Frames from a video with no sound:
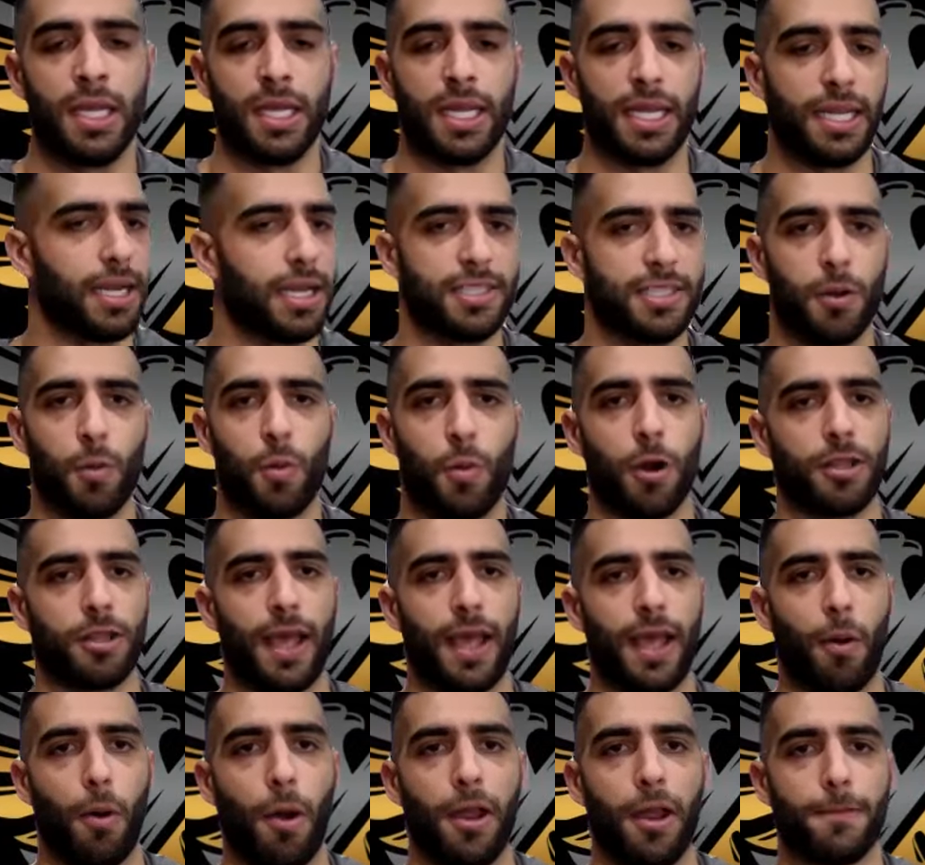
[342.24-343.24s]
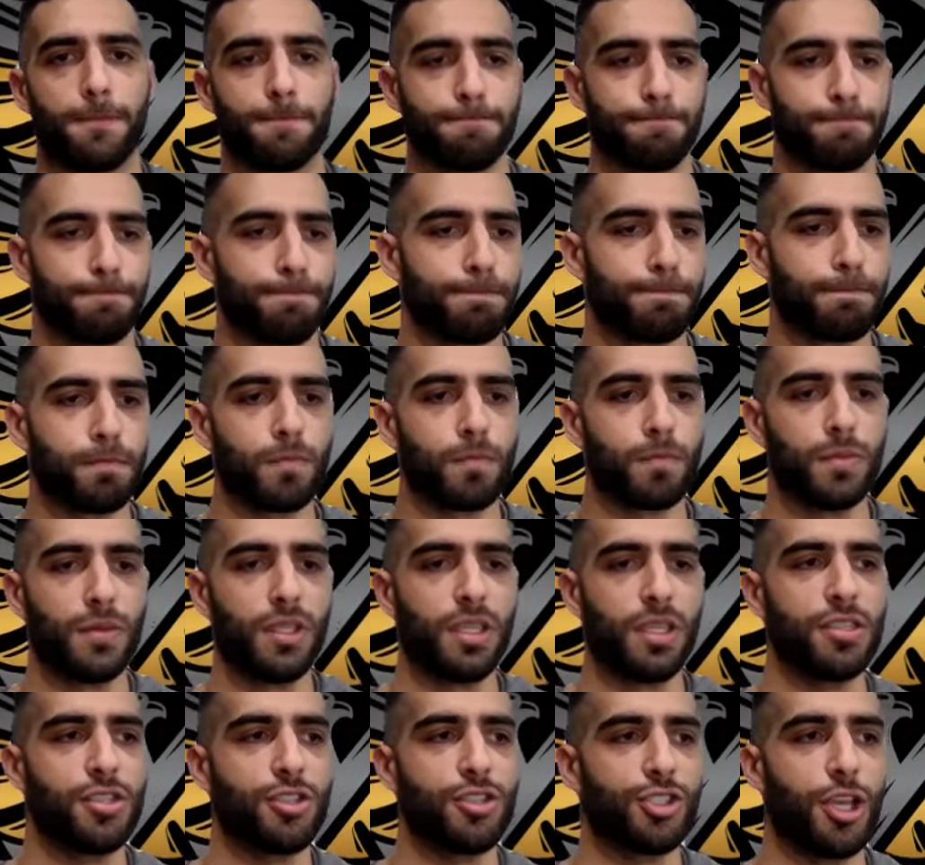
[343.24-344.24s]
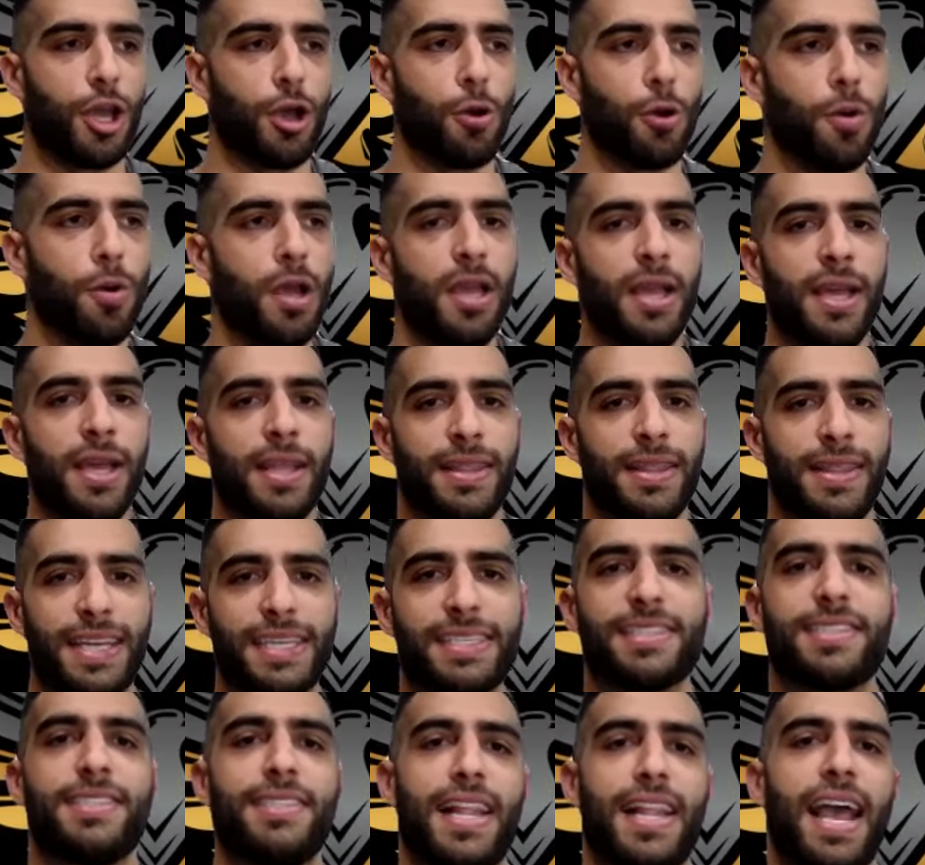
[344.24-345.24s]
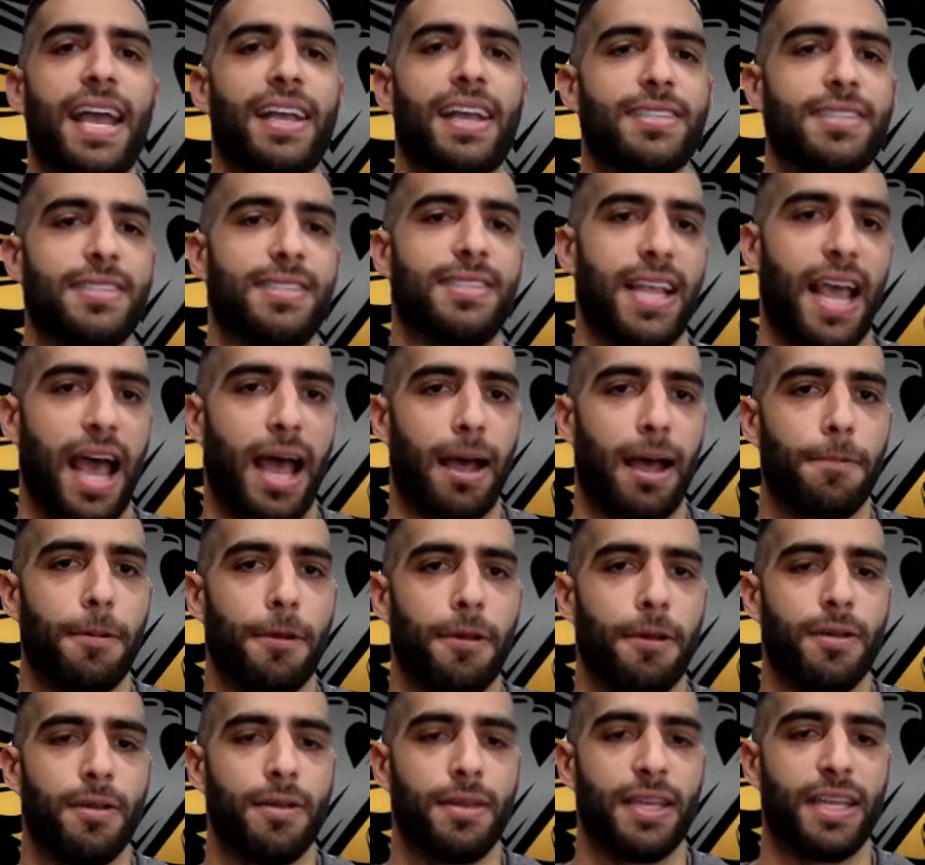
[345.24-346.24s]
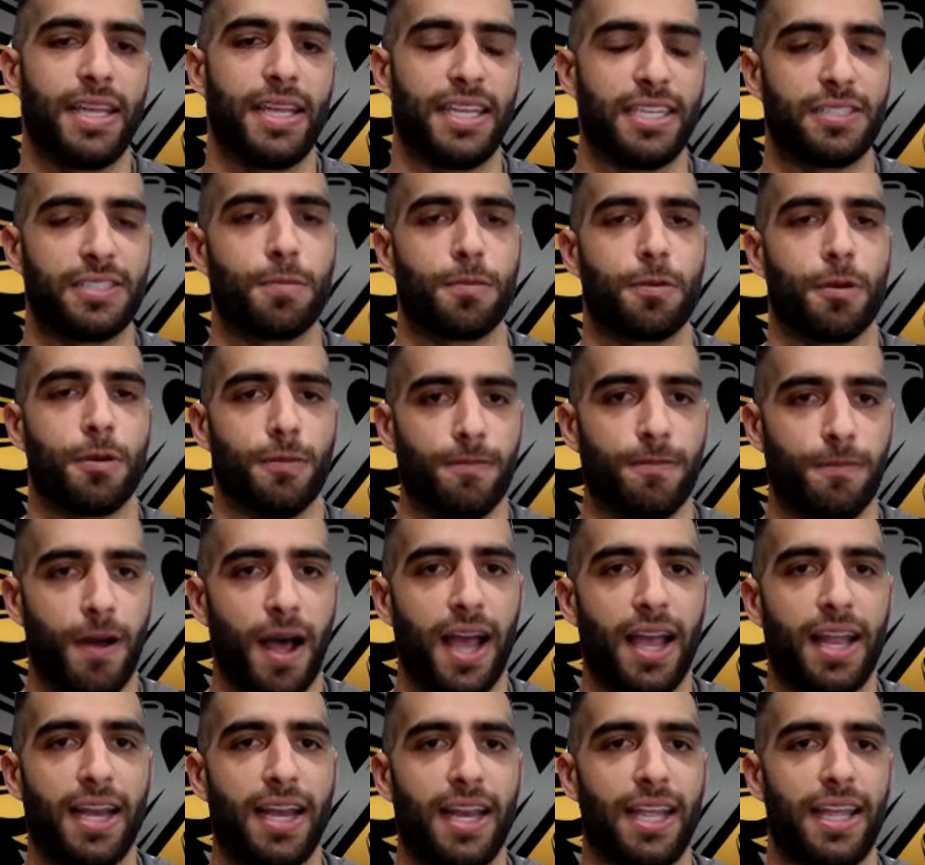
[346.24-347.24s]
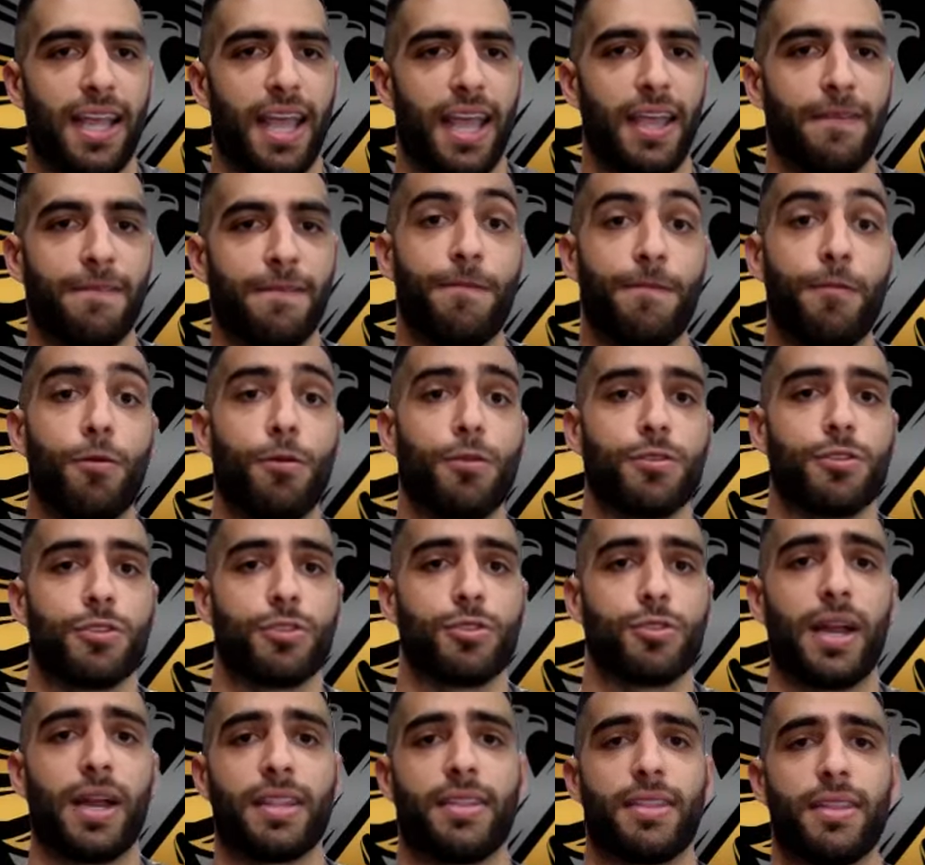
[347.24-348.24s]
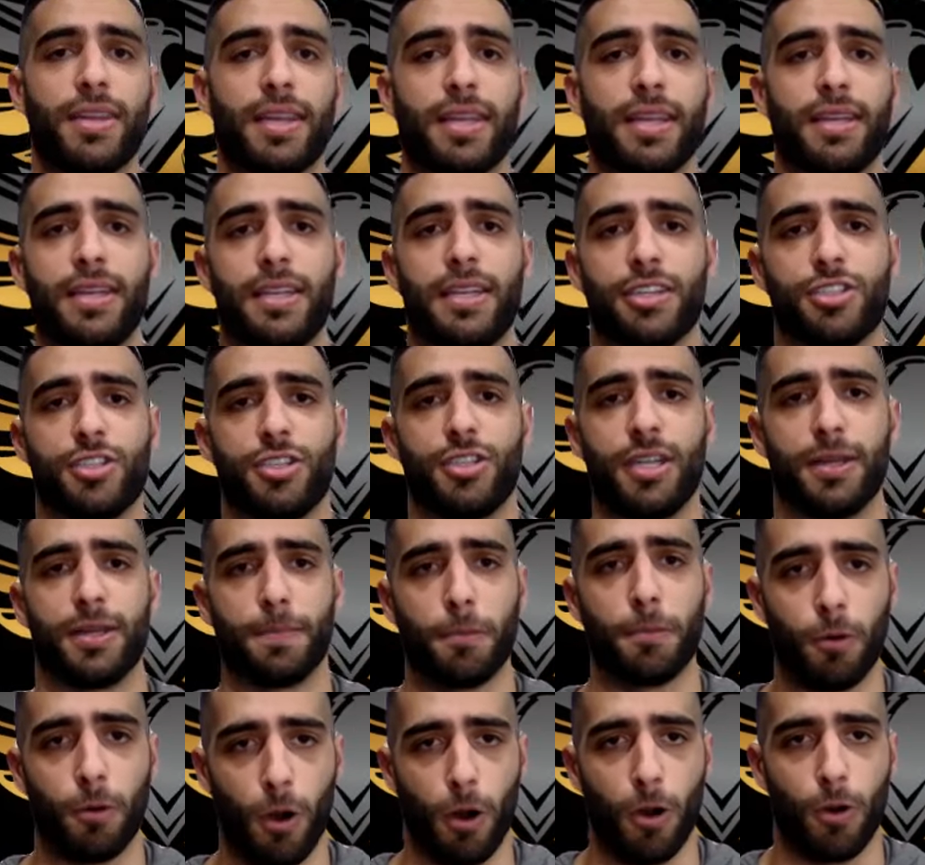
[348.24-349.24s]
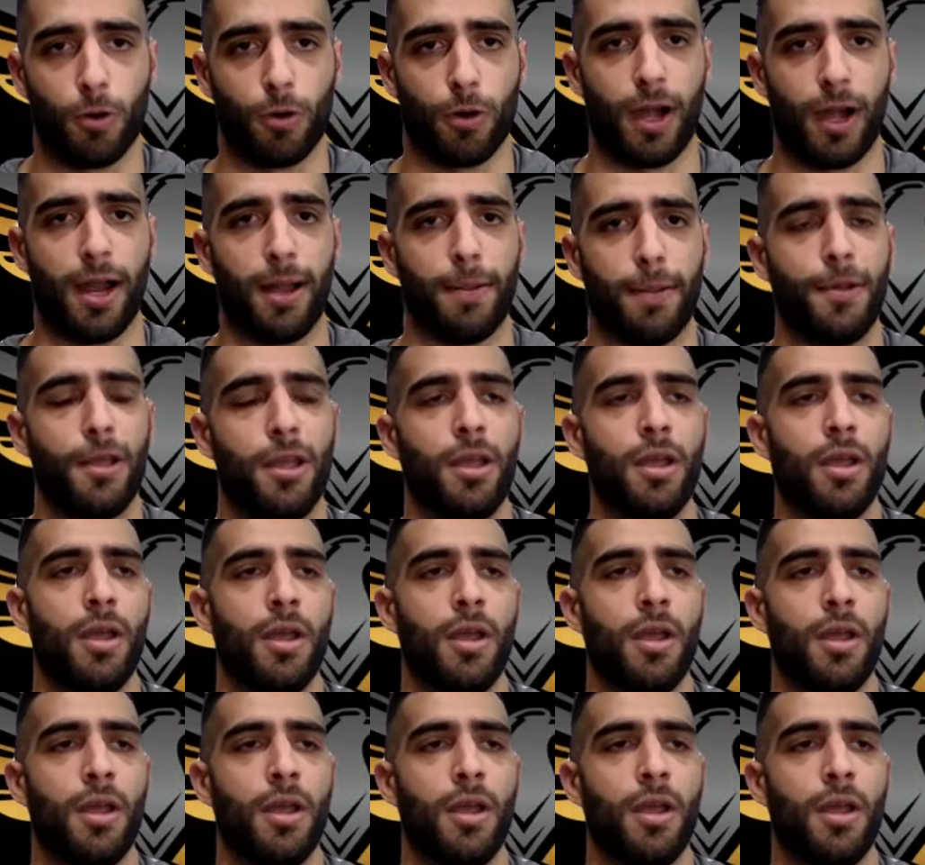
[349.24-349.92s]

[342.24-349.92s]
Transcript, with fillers: it doesn't work that way so this next step is providing a full strength and conditioning program